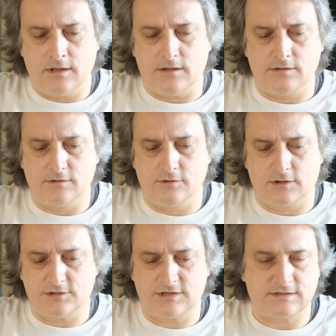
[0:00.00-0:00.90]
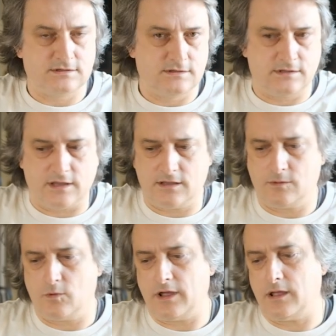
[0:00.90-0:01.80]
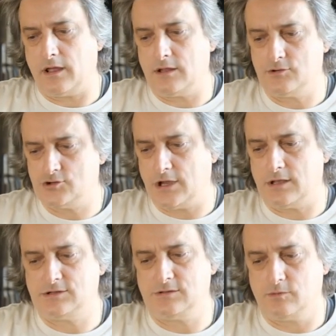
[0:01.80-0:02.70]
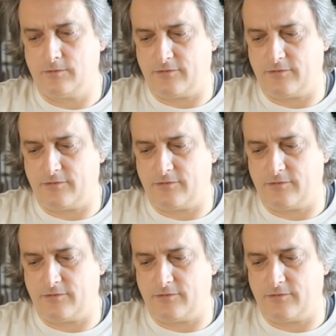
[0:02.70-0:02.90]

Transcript: you can just take it away and change it,